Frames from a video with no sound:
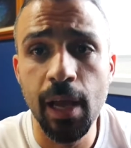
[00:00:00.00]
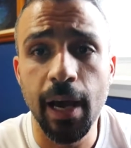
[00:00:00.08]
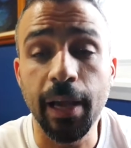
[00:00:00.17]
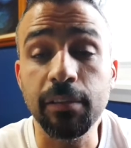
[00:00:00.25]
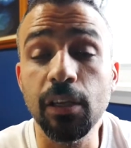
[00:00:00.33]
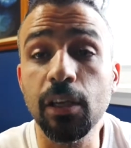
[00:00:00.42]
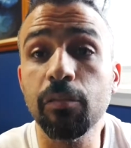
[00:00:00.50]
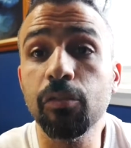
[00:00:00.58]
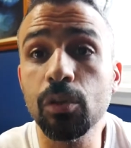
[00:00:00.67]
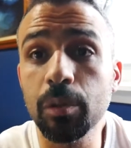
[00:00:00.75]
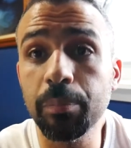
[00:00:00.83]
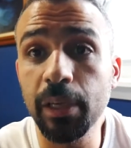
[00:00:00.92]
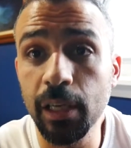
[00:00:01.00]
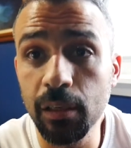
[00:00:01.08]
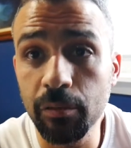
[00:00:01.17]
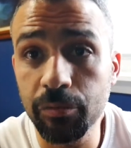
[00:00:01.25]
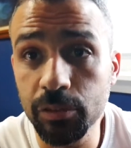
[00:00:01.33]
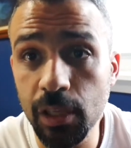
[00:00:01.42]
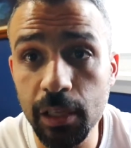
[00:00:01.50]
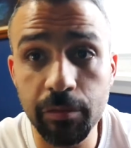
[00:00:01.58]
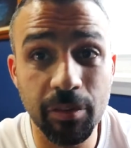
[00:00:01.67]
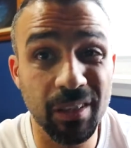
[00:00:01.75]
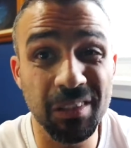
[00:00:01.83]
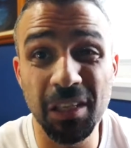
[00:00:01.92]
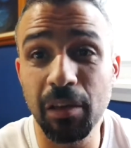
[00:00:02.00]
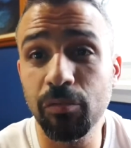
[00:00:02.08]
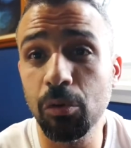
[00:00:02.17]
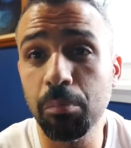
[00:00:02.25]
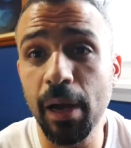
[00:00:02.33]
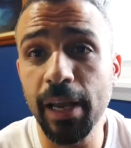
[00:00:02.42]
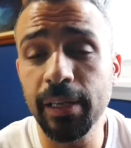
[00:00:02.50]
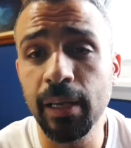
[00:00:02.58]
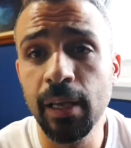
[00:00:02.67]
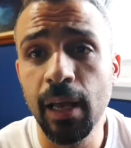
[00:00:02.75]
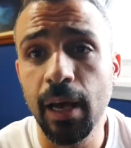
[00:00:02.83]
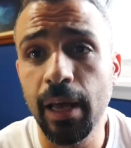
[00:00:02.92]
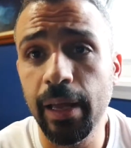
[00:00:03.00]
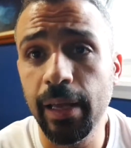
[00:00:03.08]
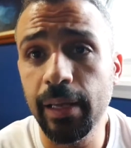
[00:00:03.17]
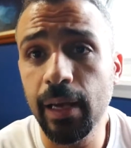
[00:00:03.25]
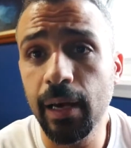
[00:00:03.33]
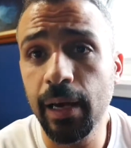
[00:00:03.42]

I think if you're a beginner photographer, I think if you're buying a, uh,